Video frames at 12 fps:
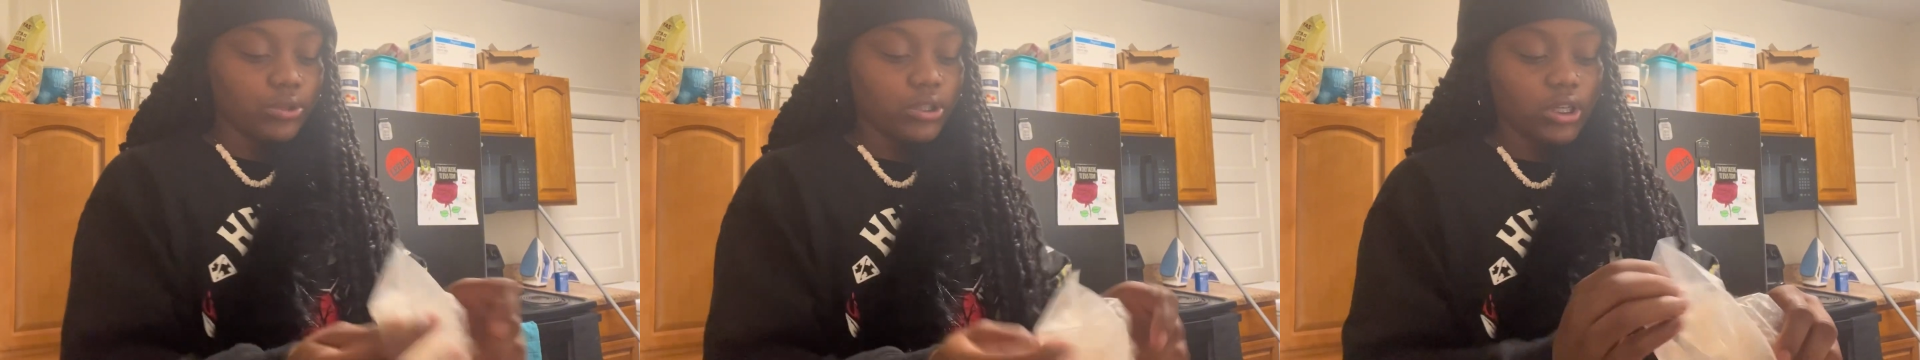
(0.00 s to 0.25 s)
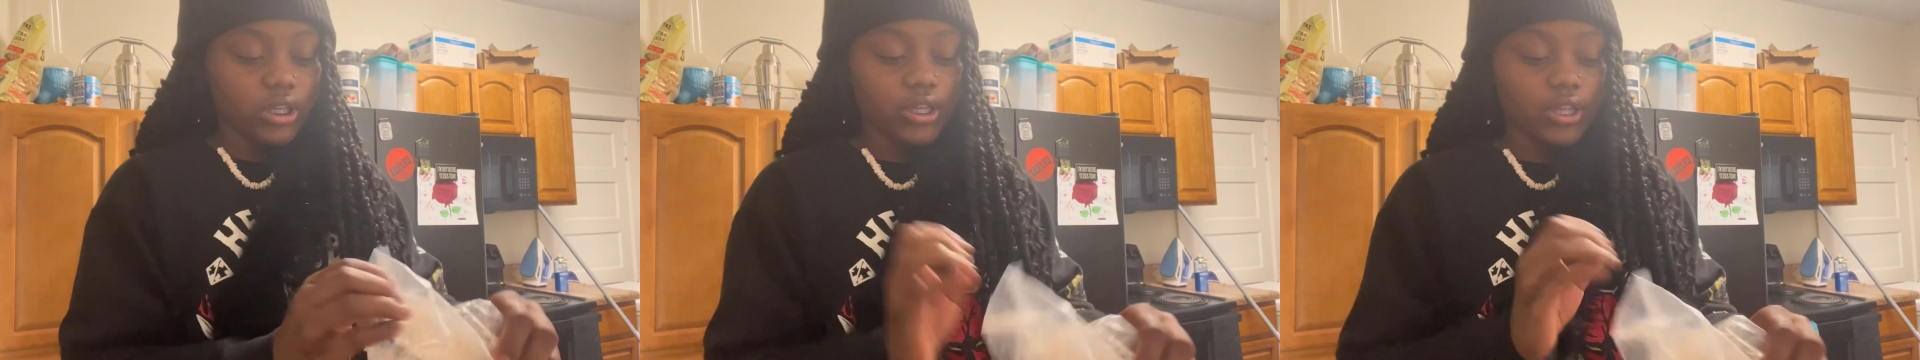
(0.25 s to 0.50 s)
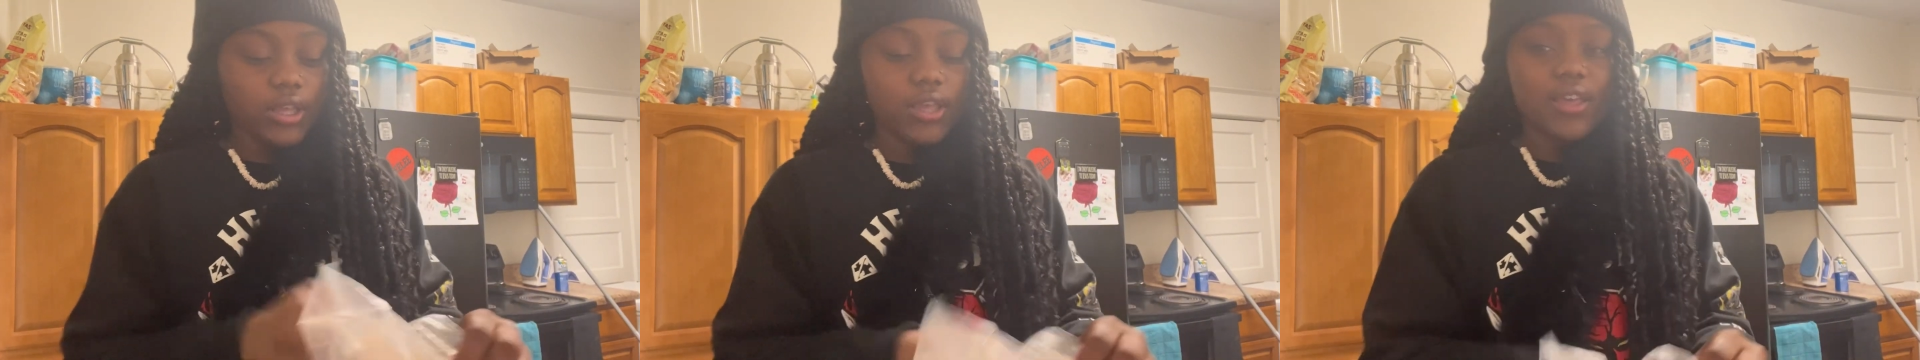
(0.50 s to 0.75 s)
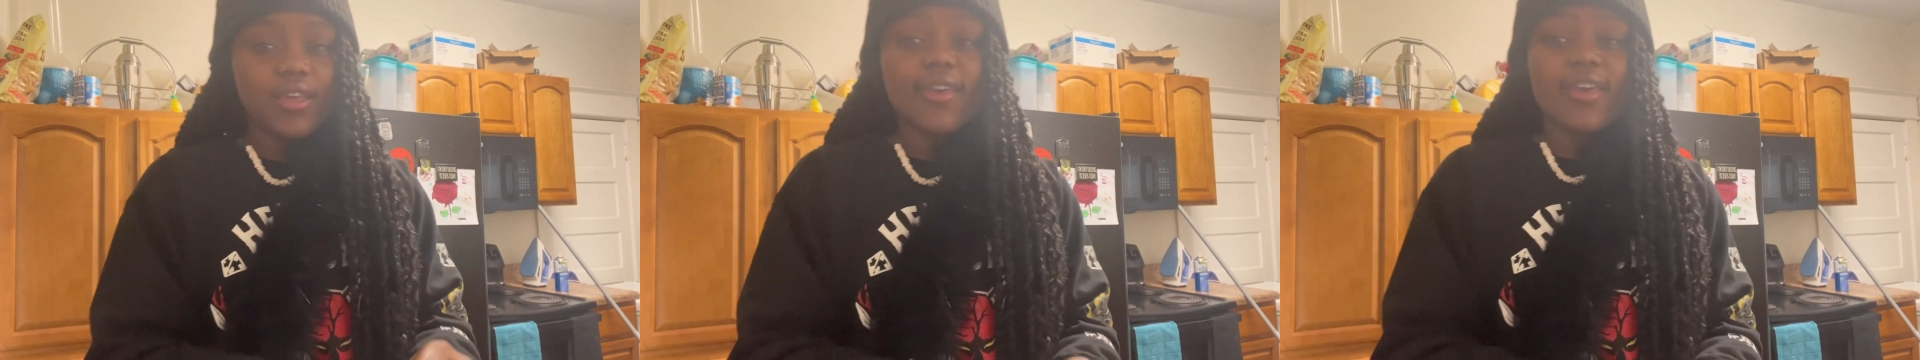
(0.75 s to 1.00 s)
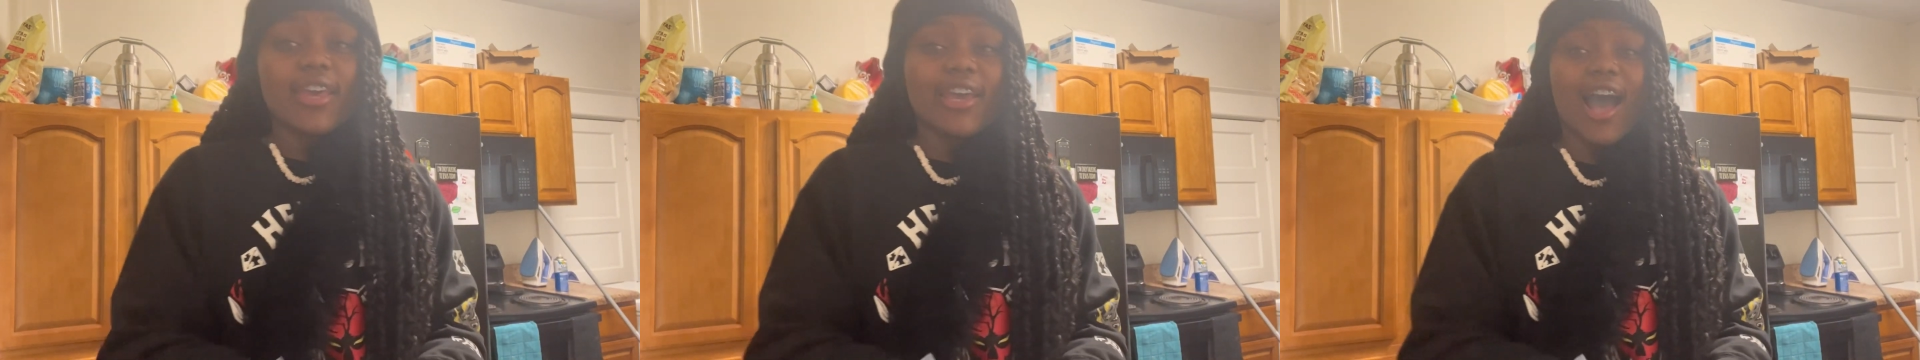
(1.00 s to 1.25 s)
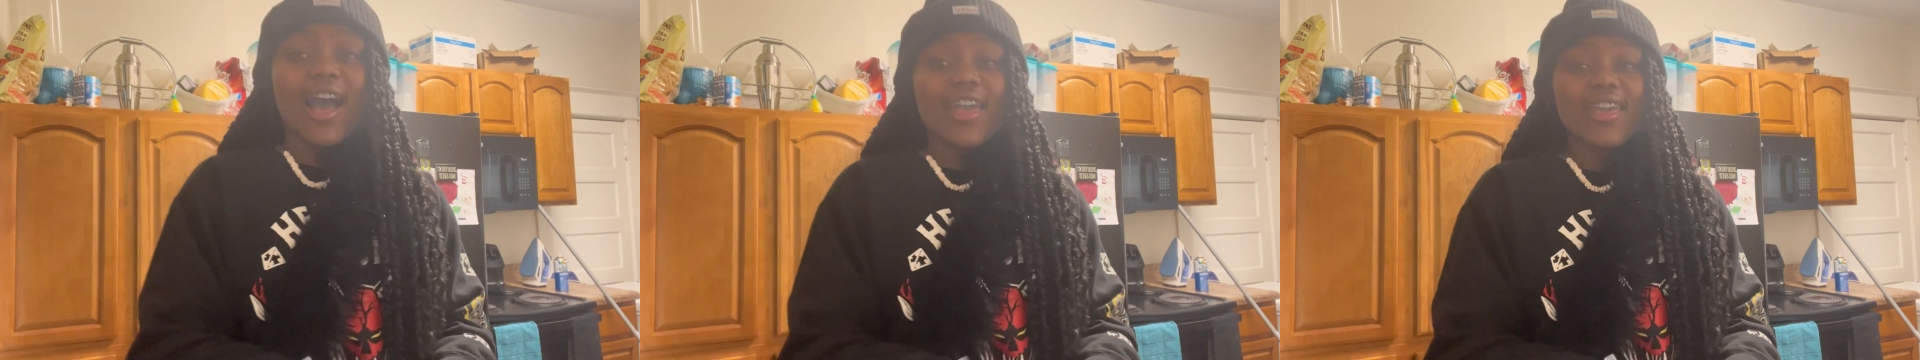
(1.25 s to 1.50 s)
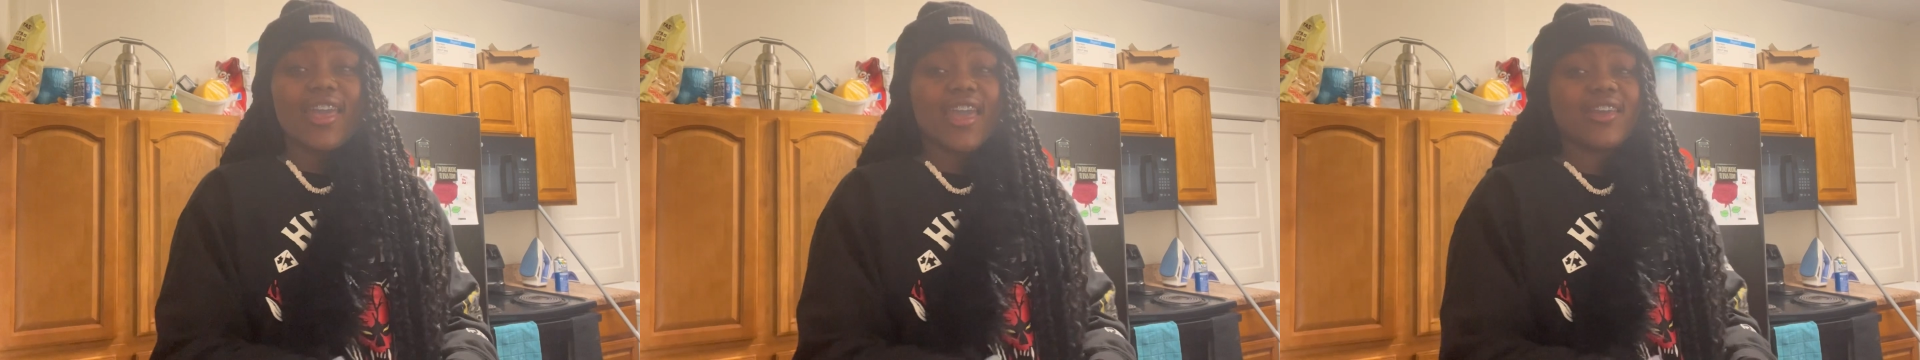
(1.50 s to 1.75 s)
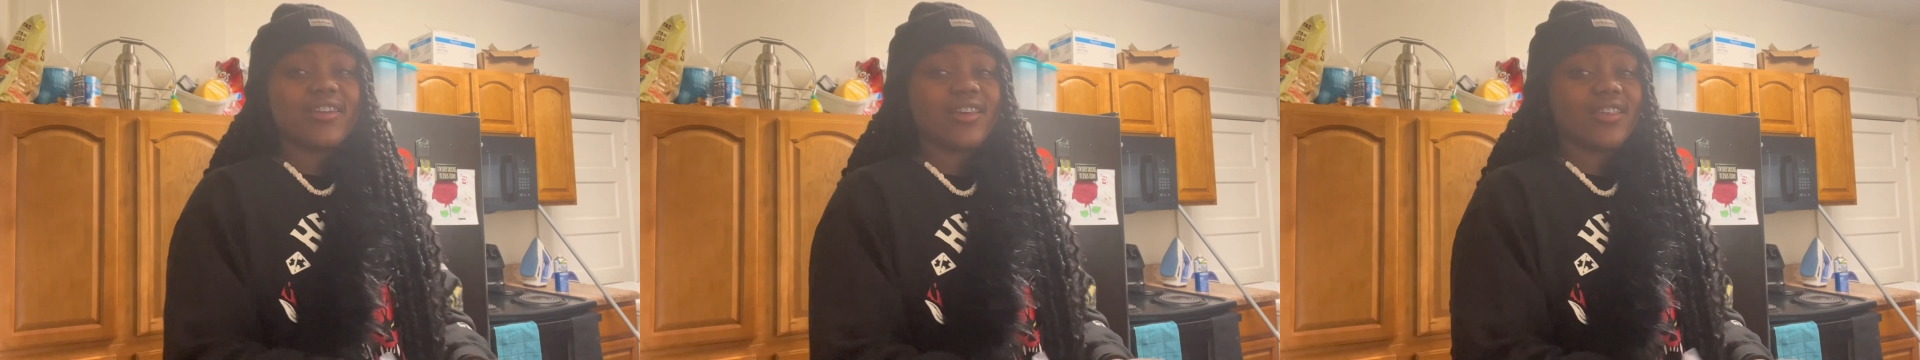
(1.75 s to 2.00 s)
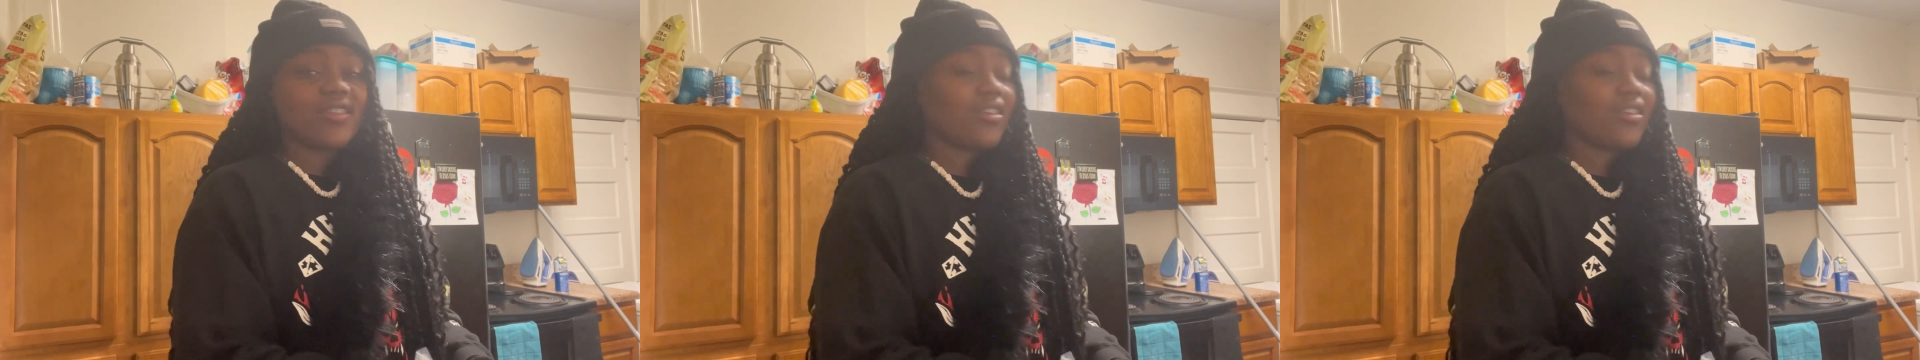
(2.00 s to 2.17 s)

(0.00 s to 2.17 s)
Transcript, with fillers: good. And I ain't ate nothing